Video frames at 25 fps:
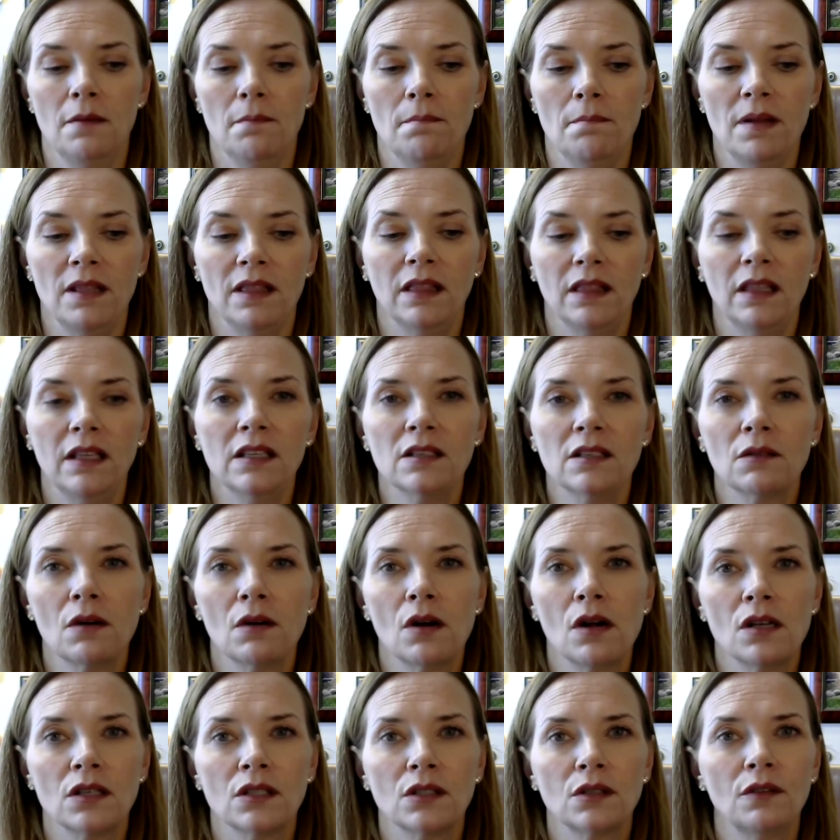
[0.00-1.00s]
But these
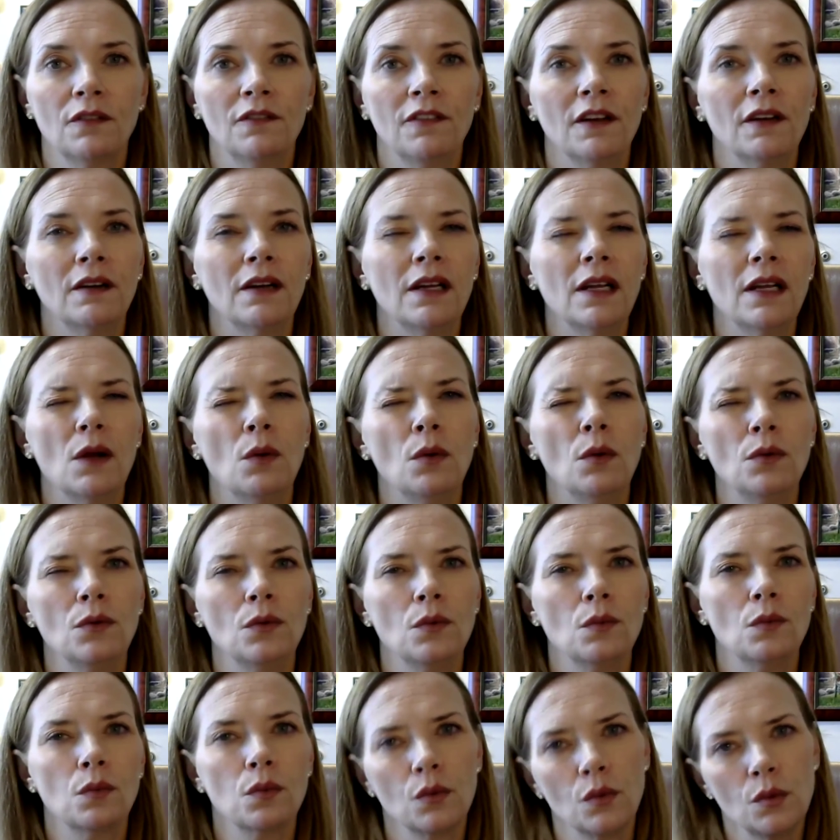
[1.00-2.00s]
are also very
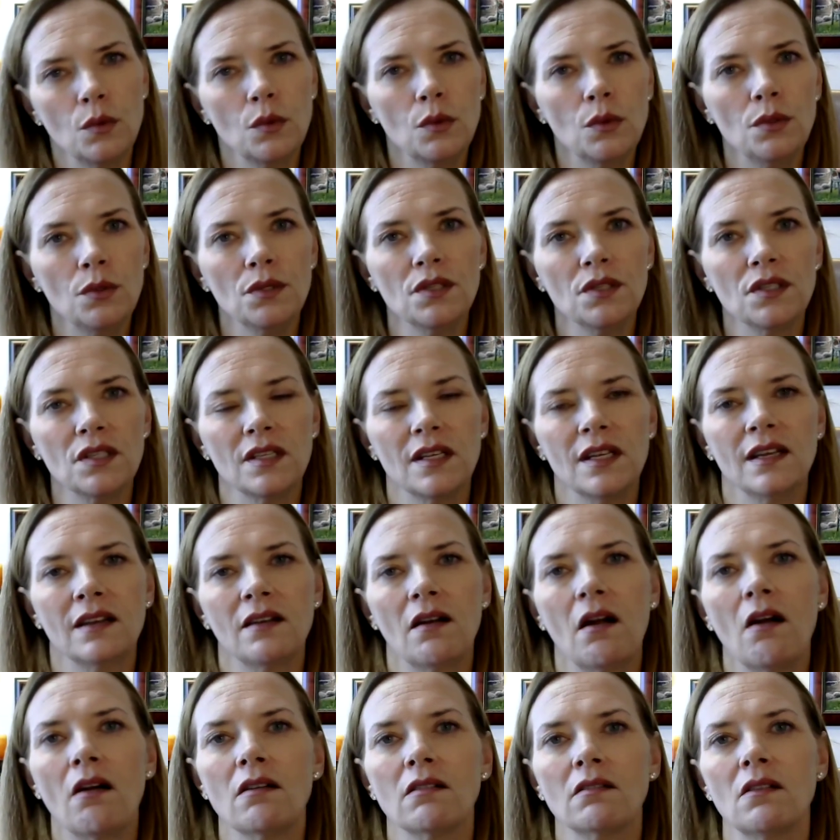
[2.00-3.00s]
old rules,
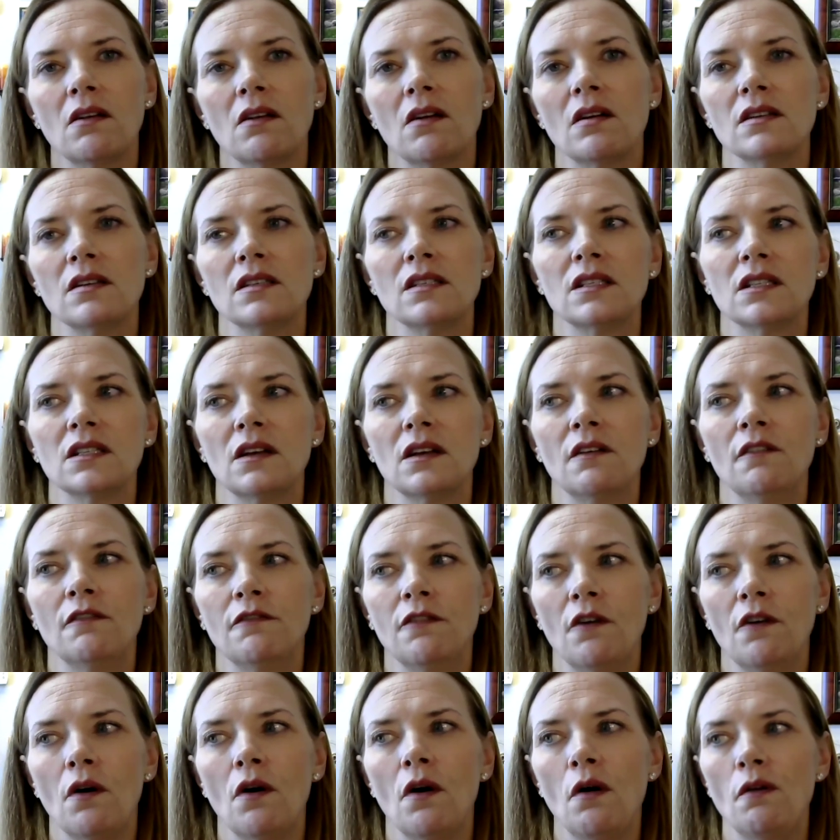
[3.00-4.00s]
and our laws
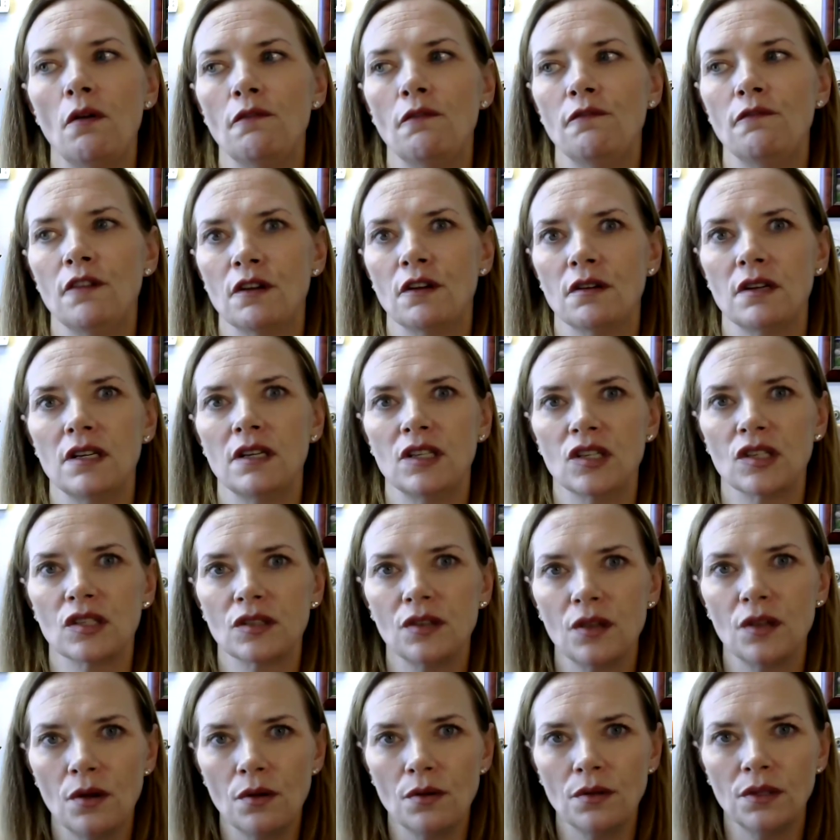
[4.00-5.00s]
evolve very
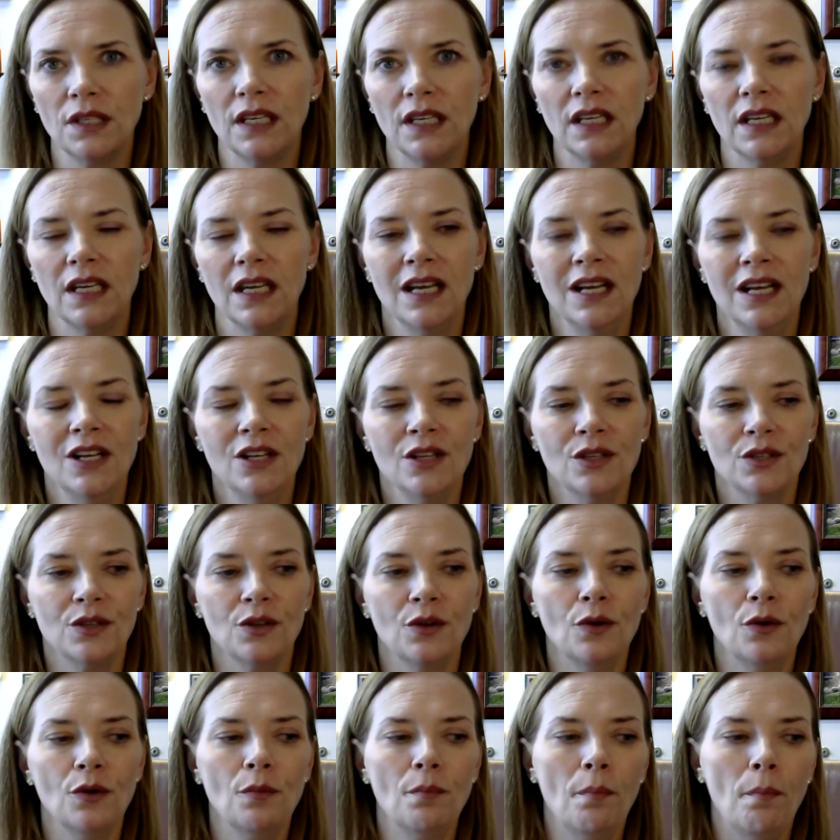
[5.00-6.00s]
slowly.
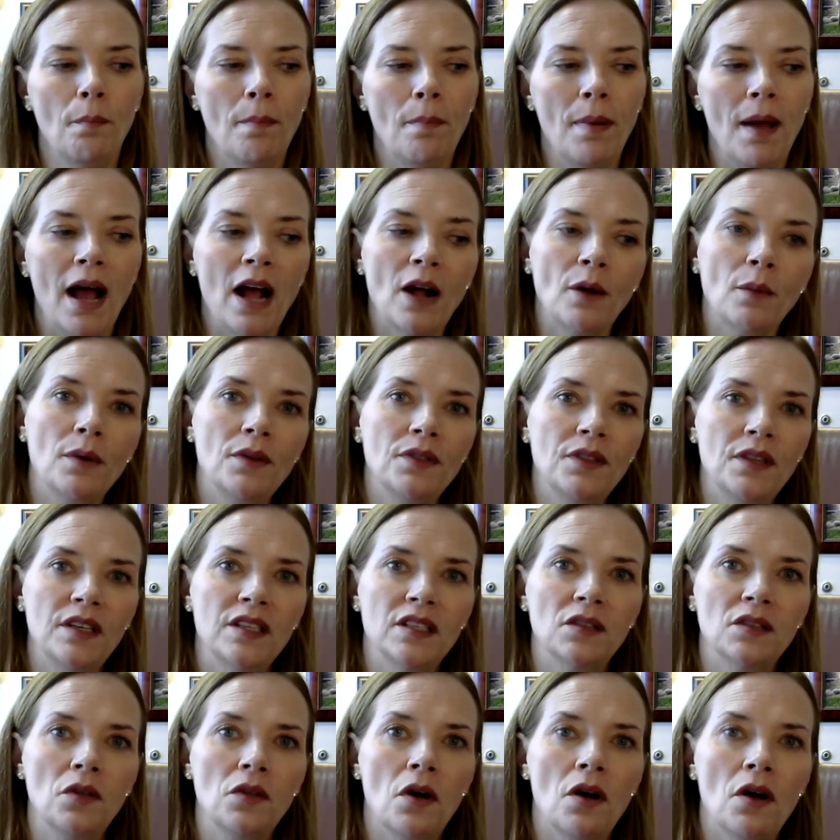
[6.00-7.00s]
So, back when
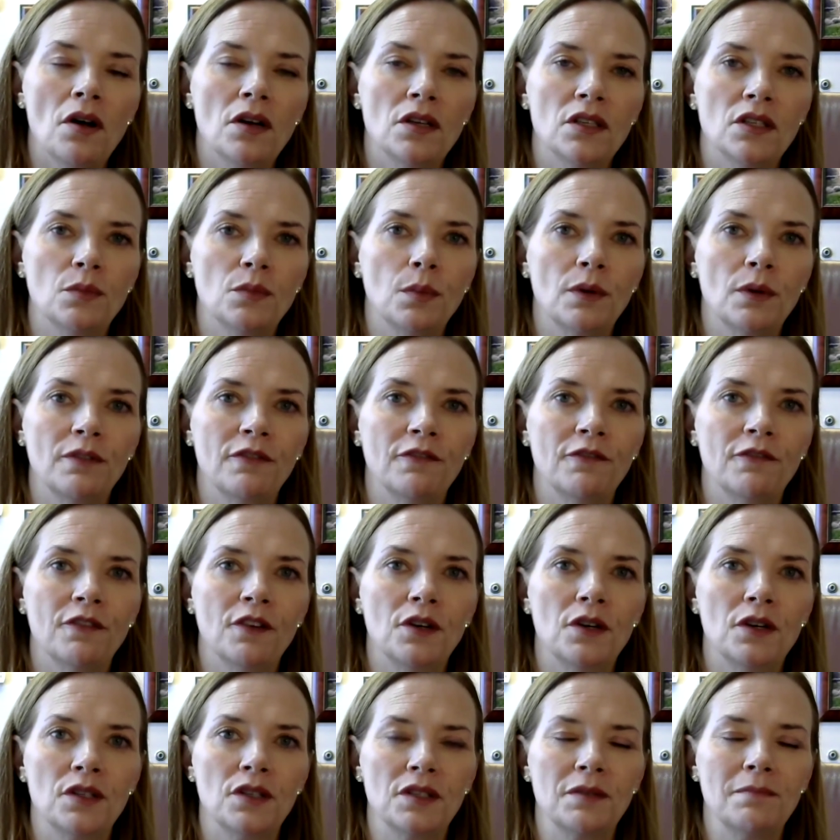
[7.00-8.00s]
these laws were
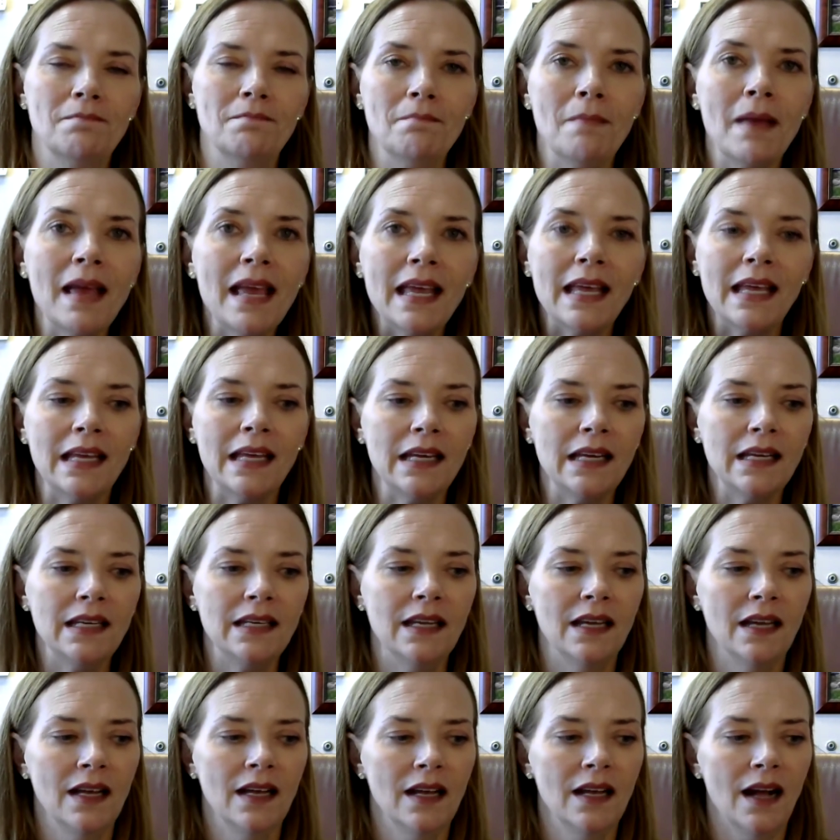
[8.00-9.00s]
first
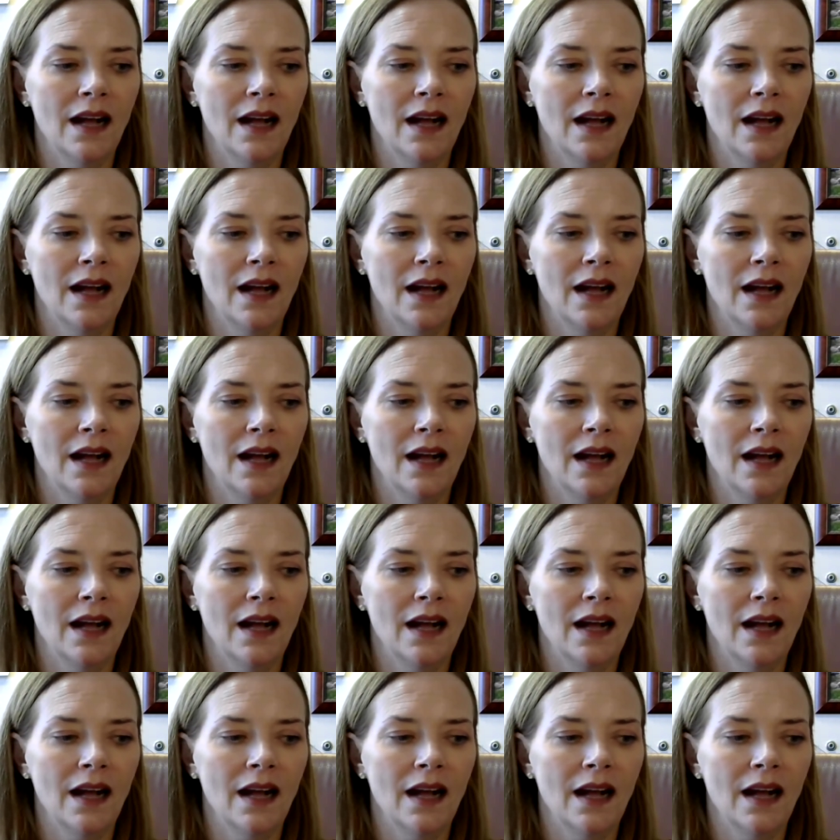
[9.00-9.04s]
made,